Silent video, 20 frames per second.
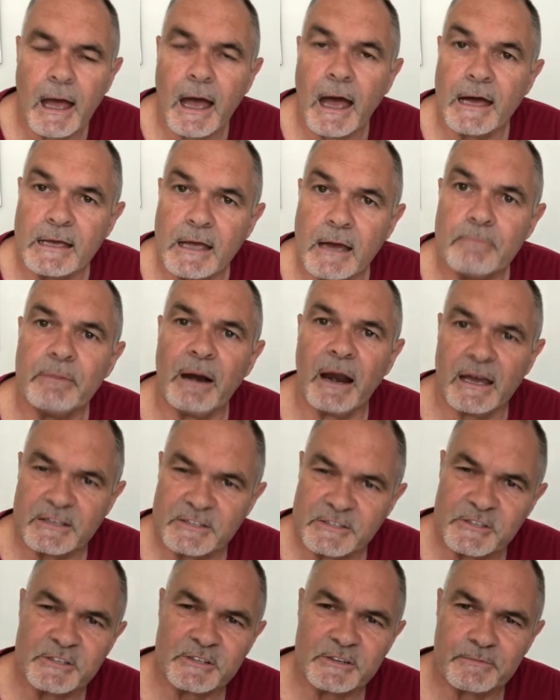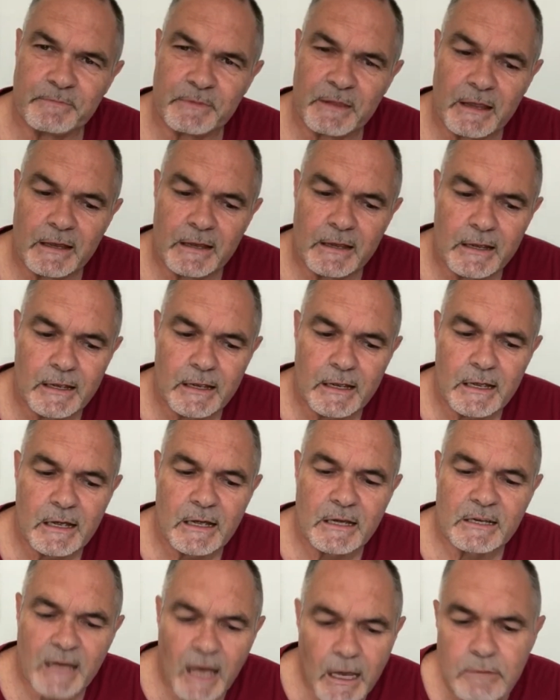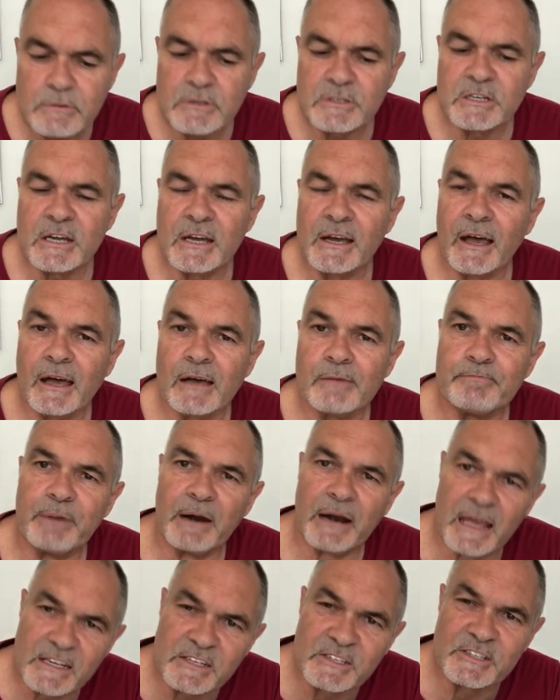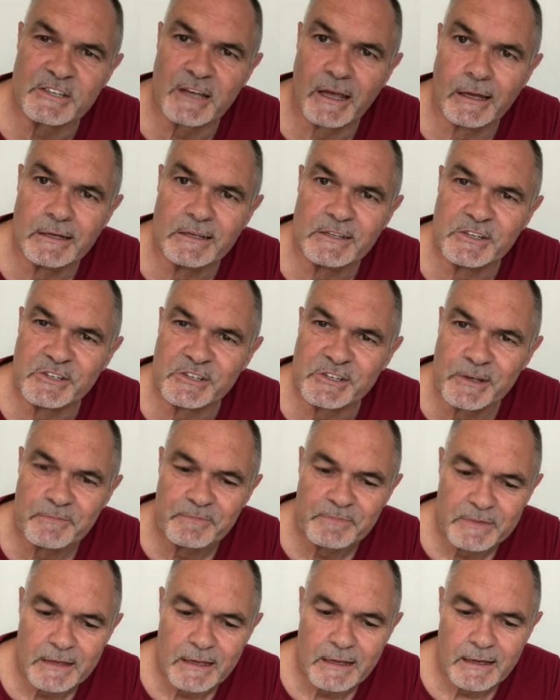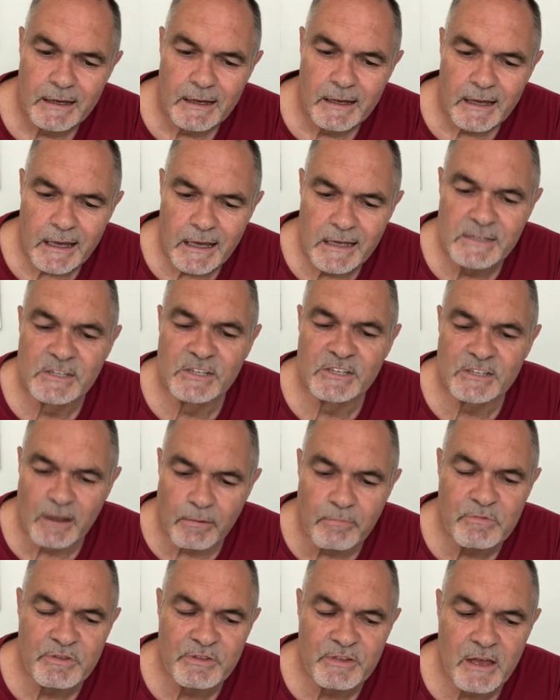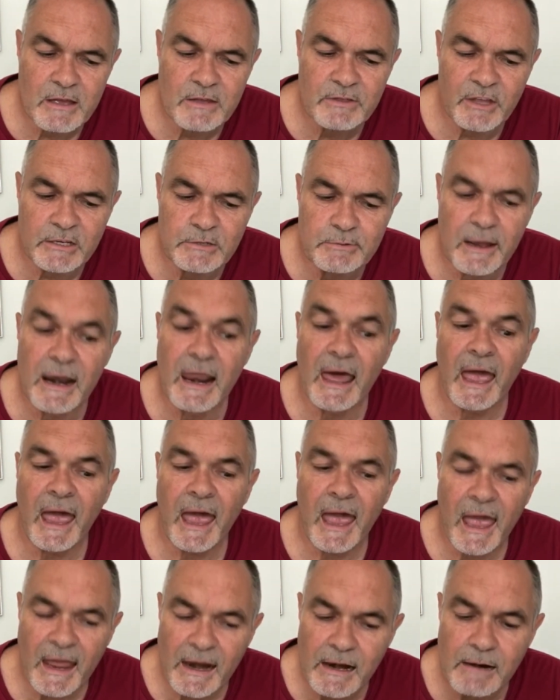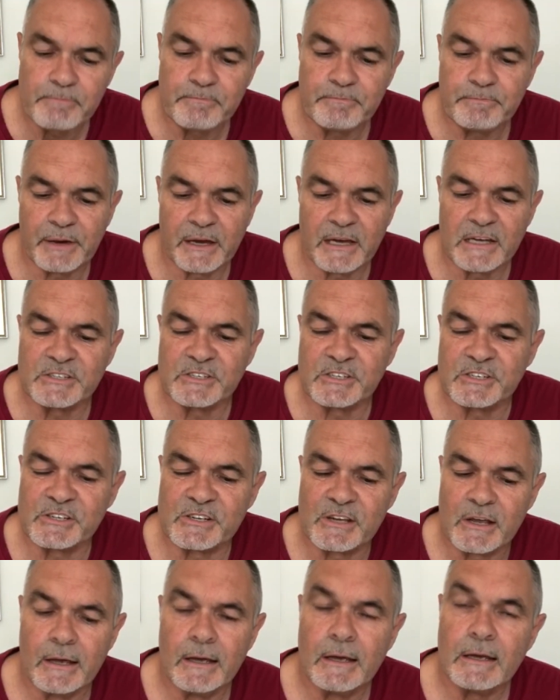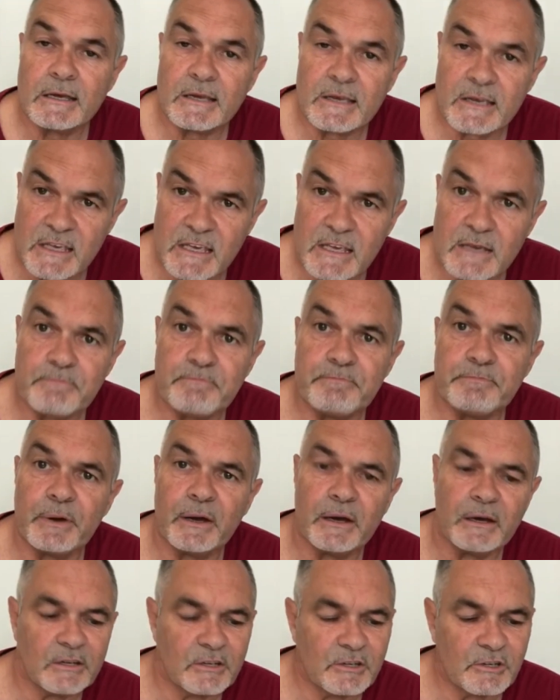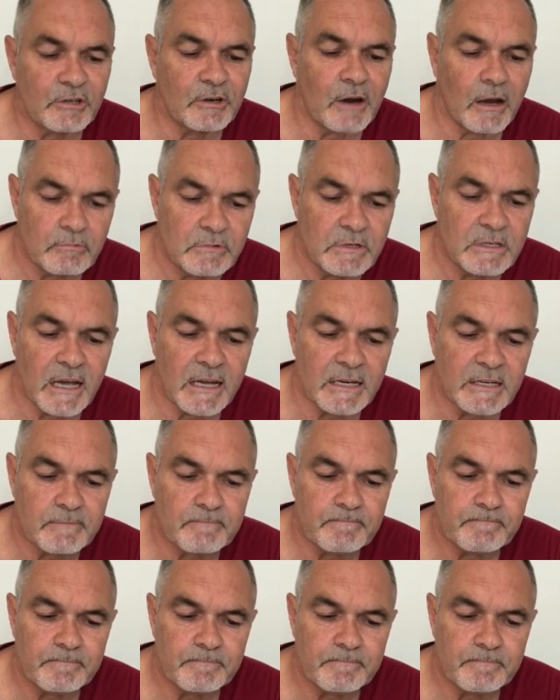I am blessed. Counting our blessings is something that will help us keep grounded.